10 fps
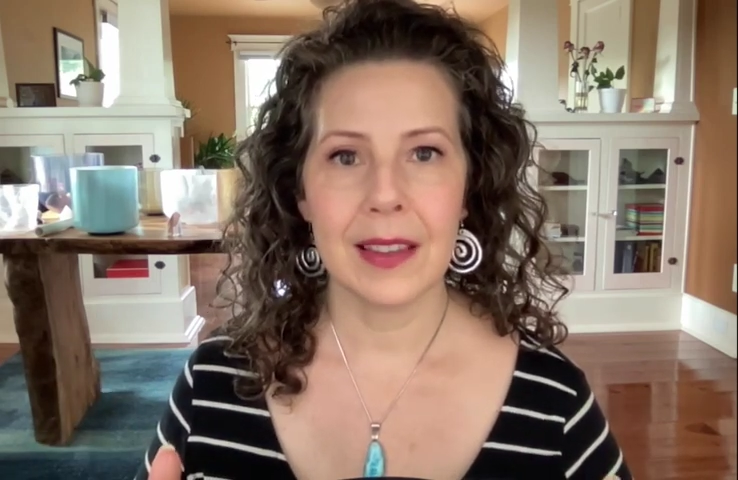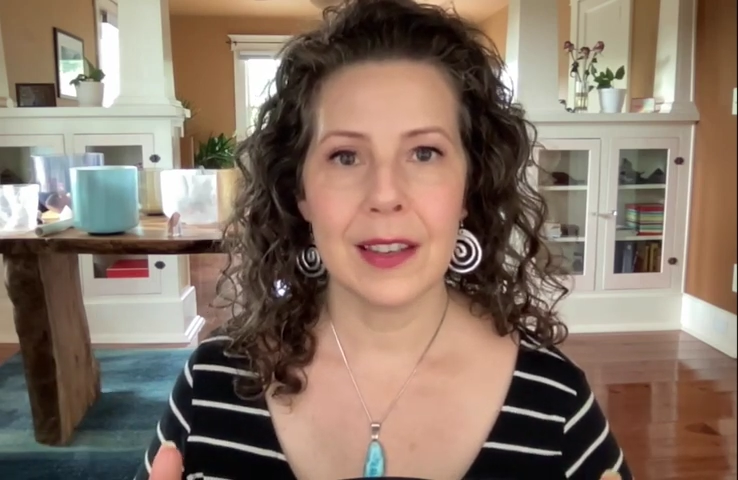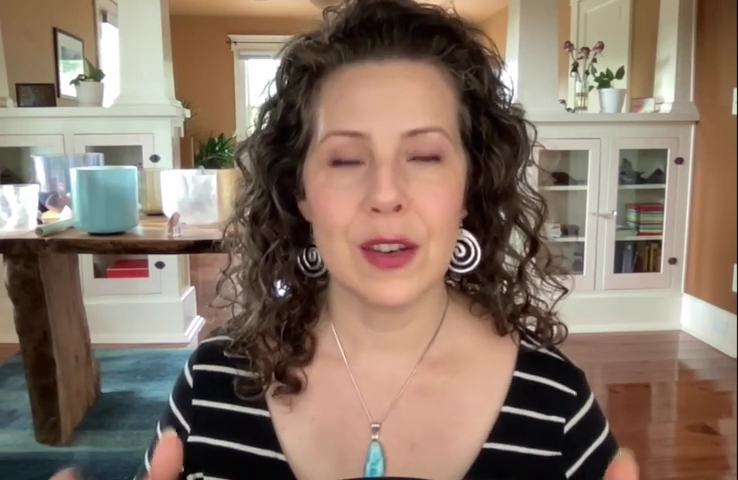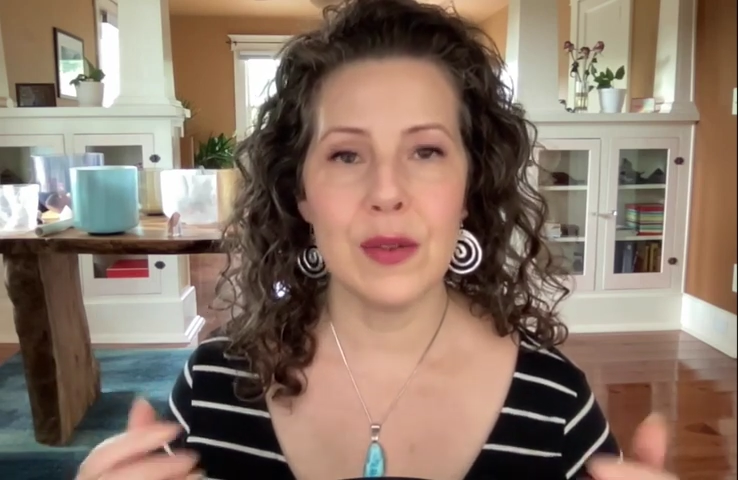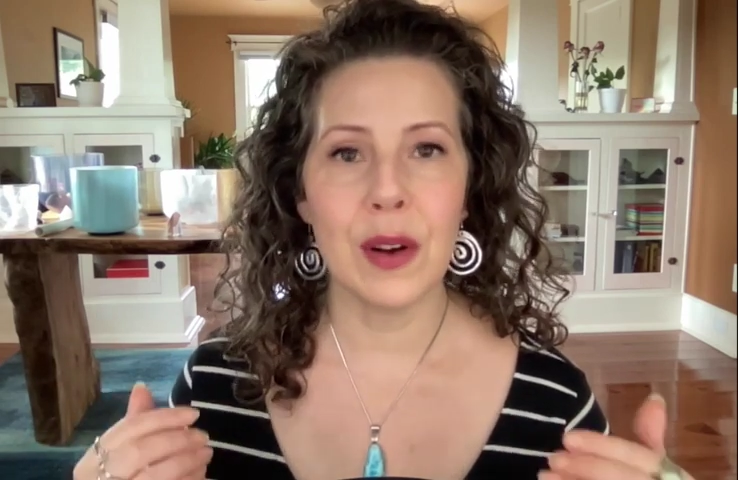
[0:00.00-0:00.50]

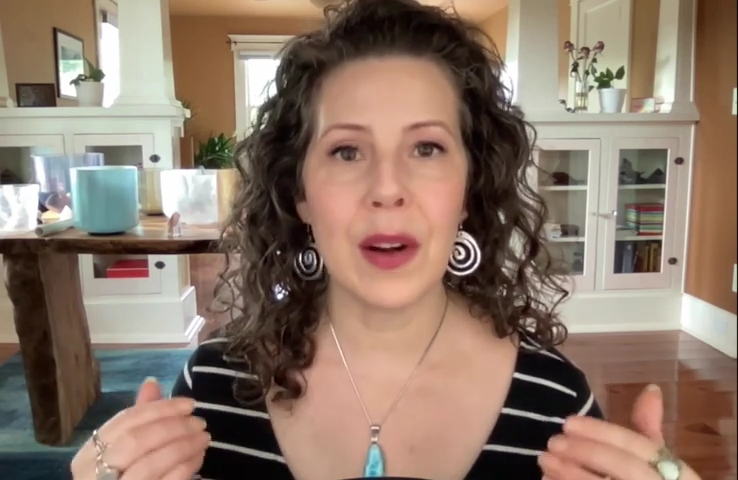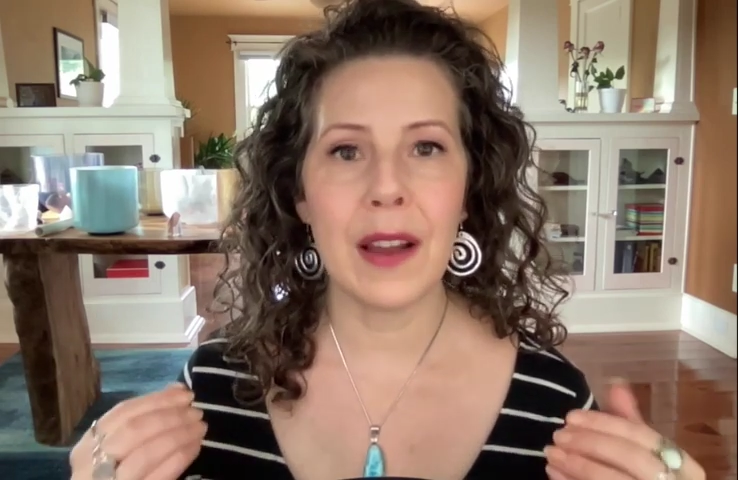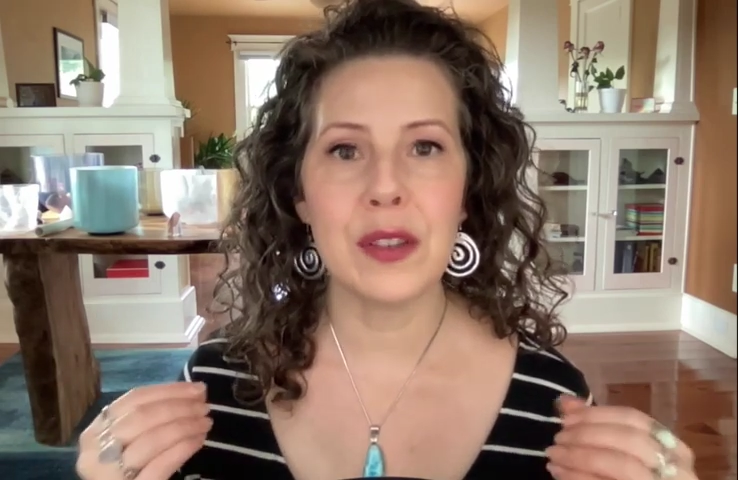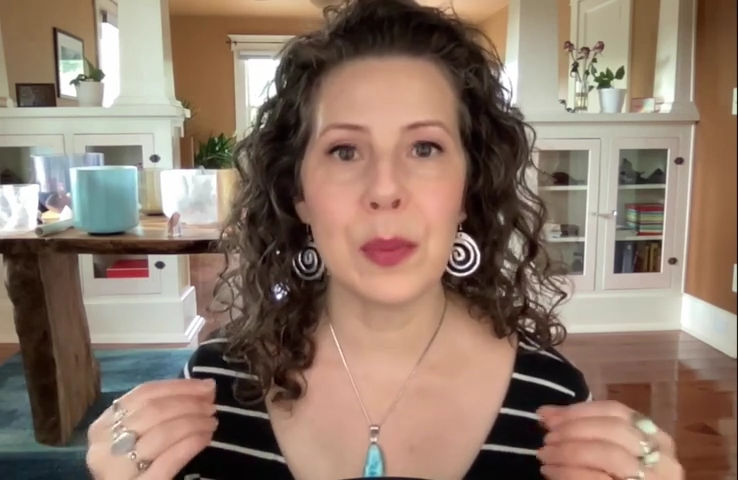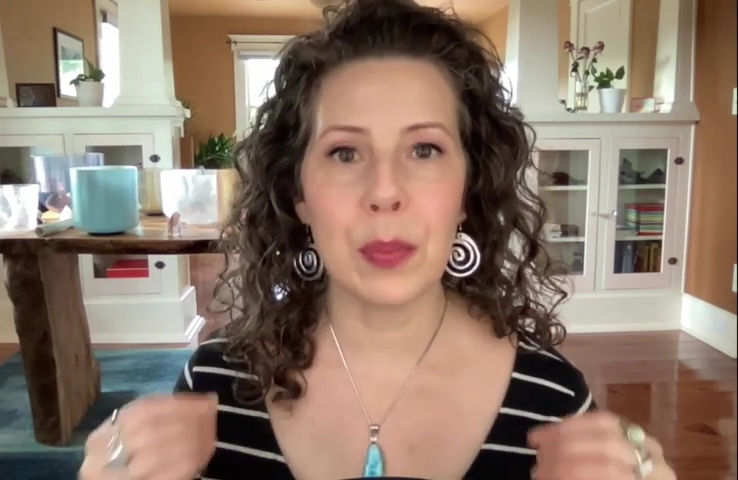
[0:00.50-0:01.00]
You don't
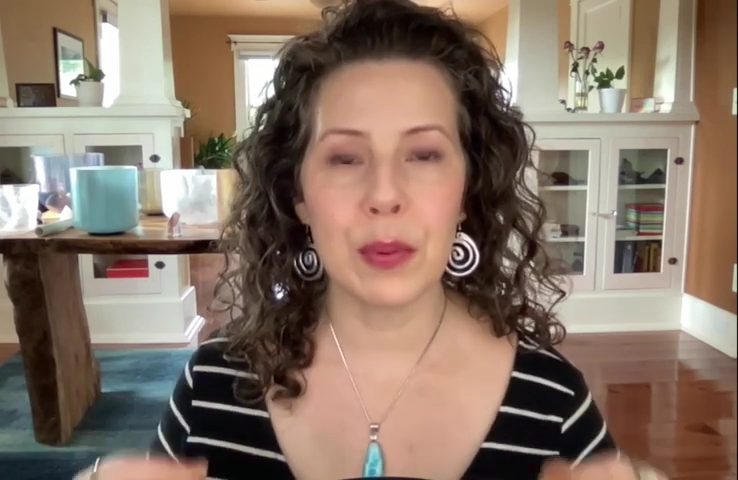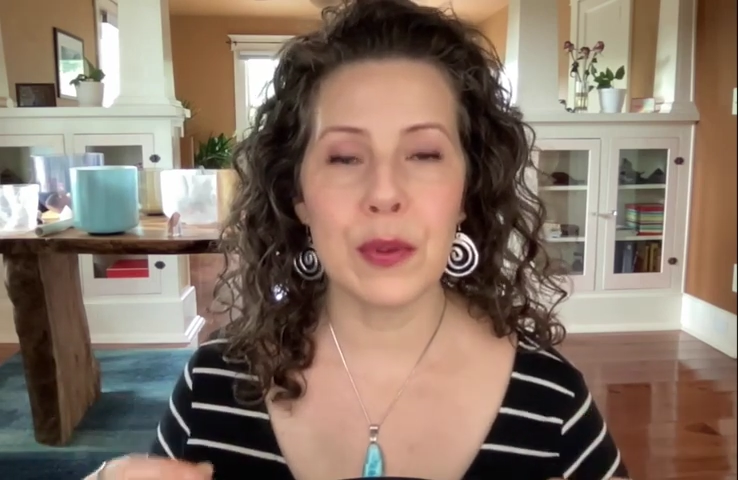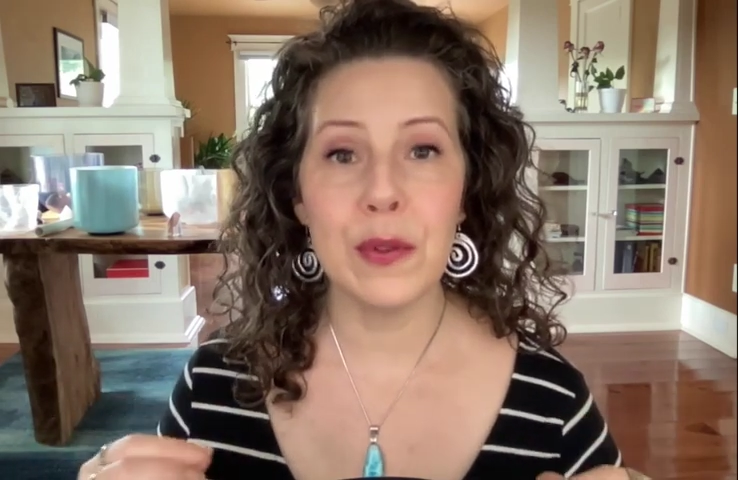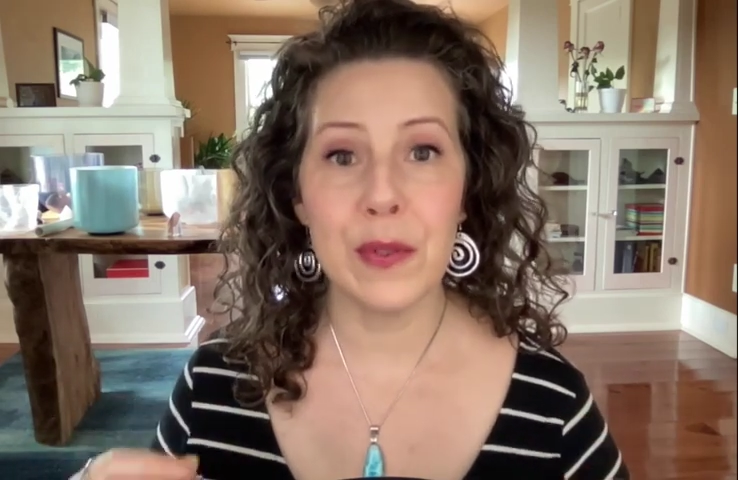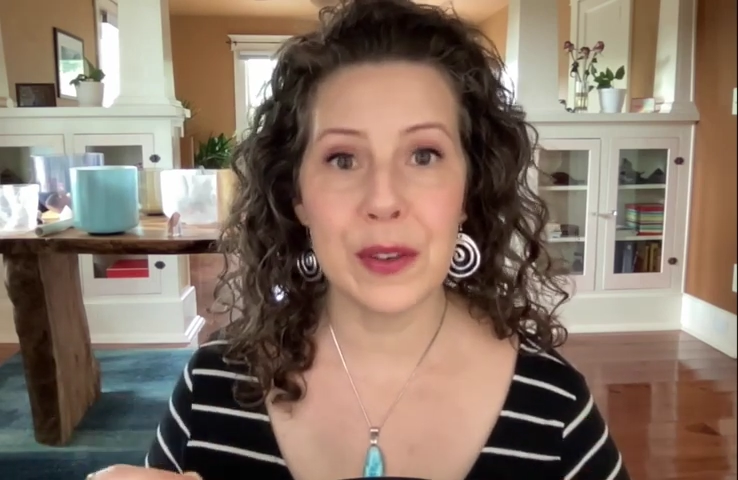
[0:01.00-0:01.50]
have to
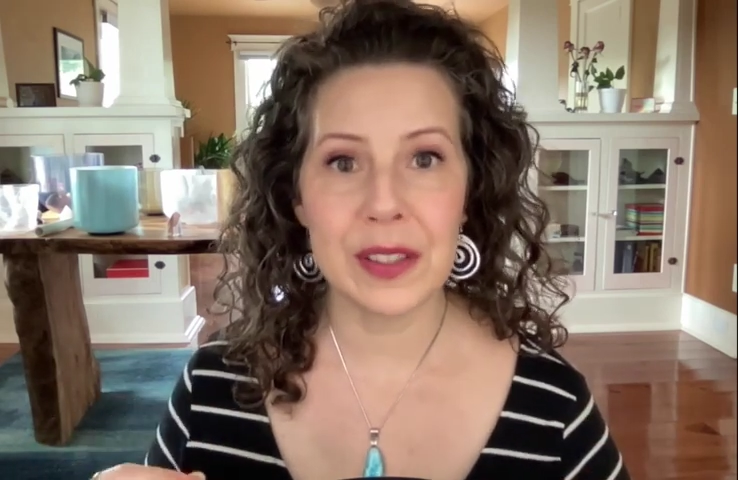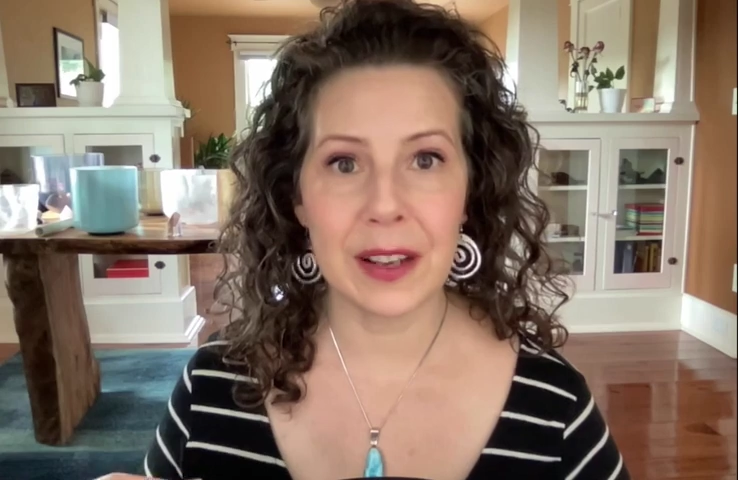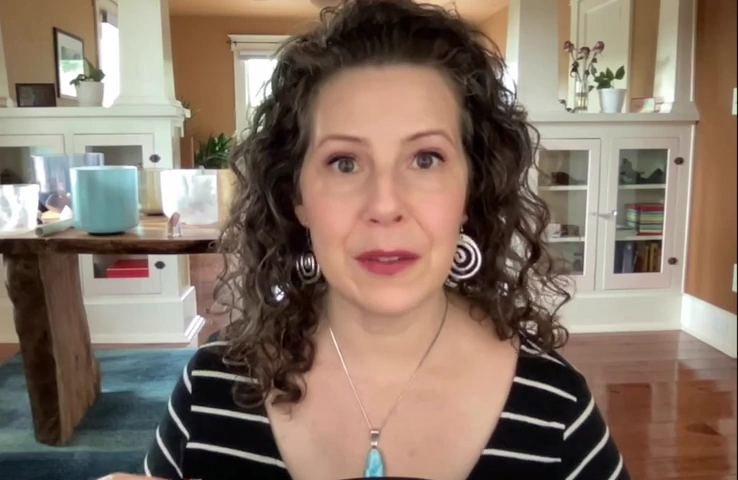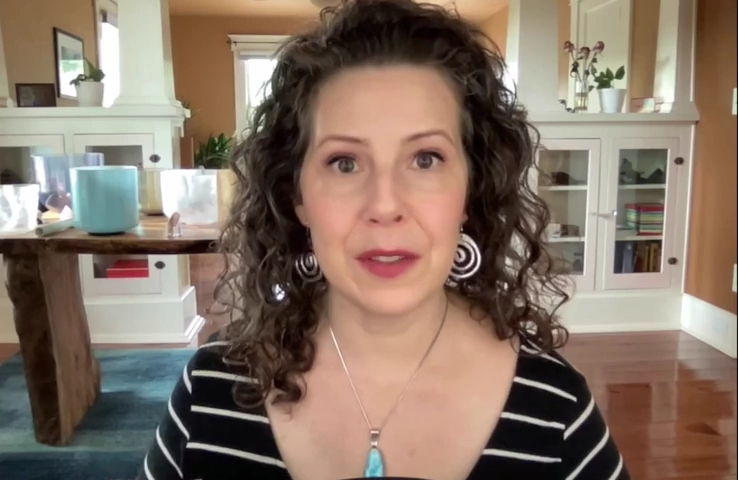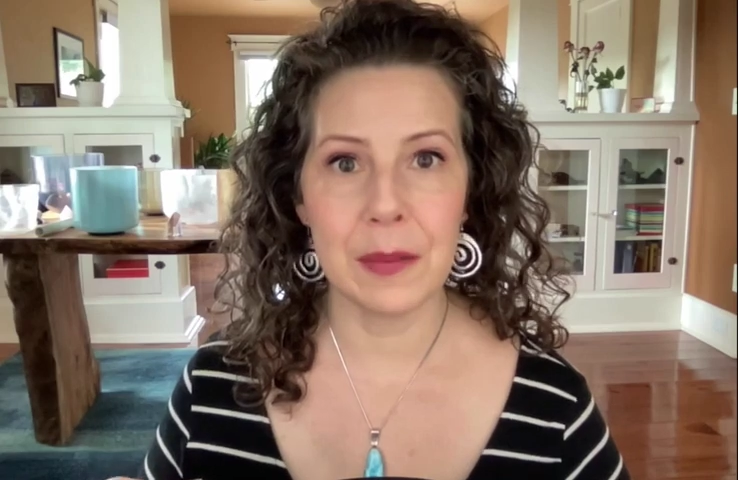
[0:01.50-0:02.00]
prove
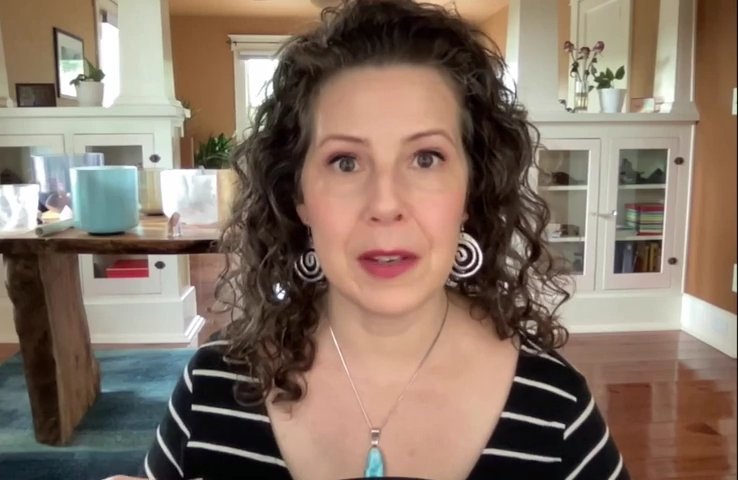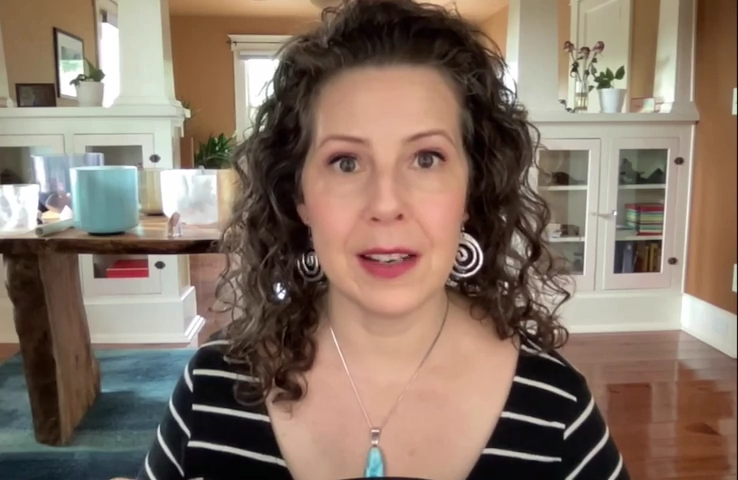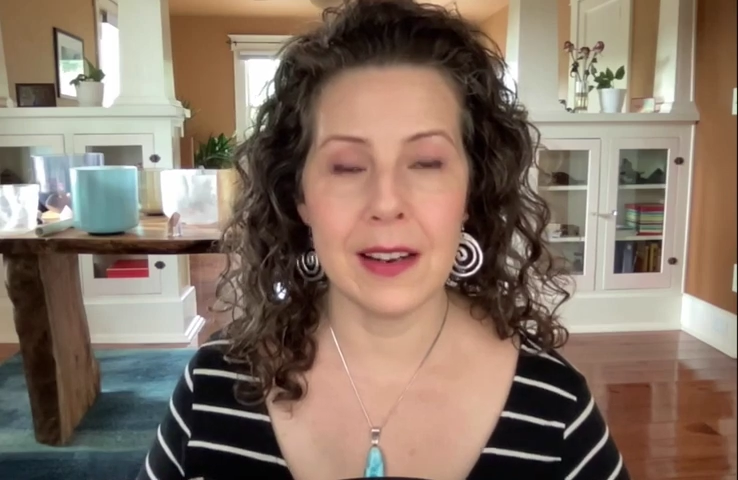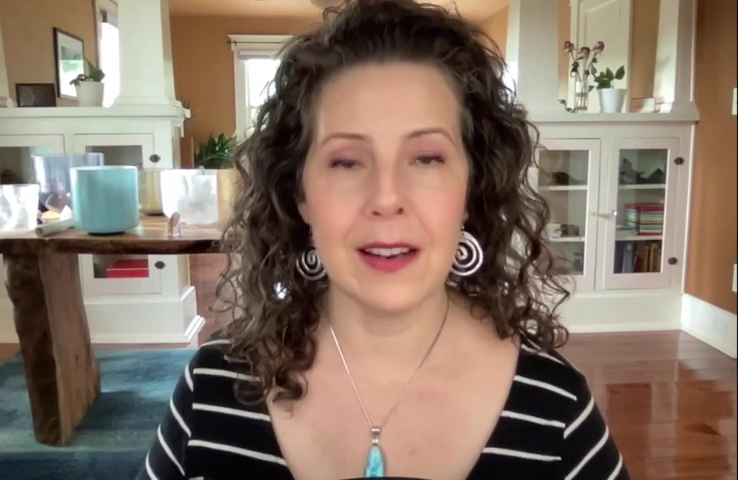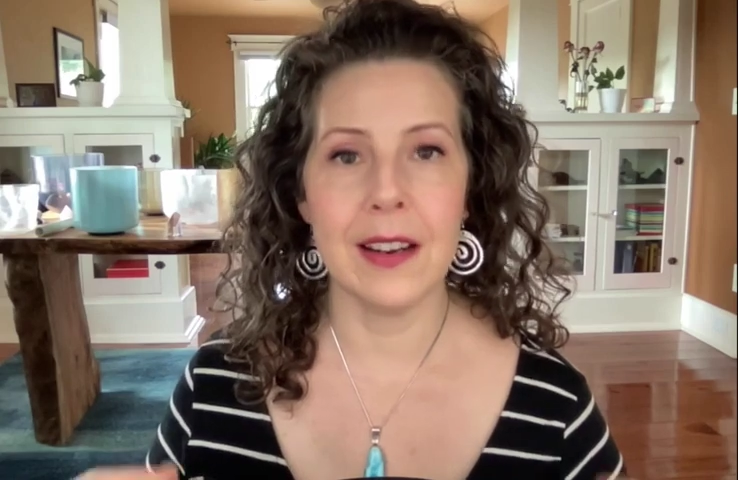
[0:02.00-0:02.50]
yourself to me